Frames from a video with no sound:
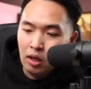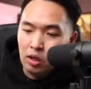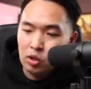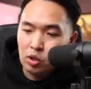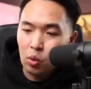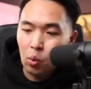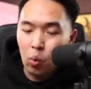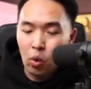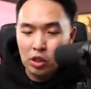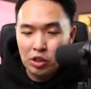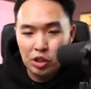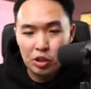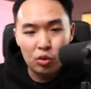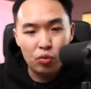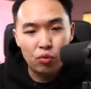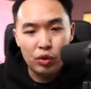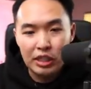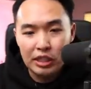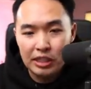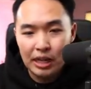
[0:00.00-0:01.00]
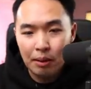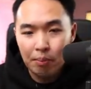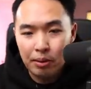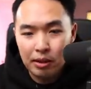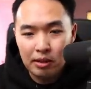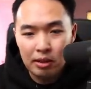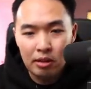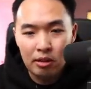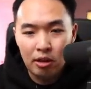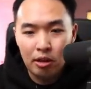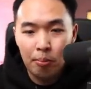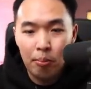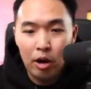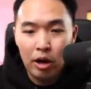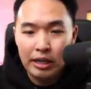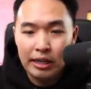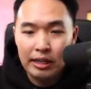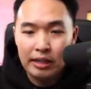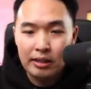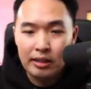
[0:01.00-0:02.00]
So once you reach a billion dollar
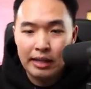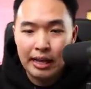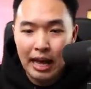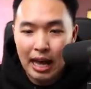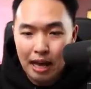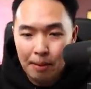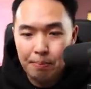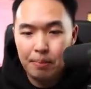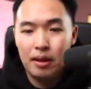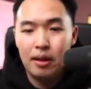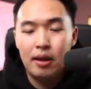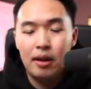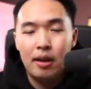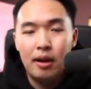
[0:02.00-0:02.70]
market cap,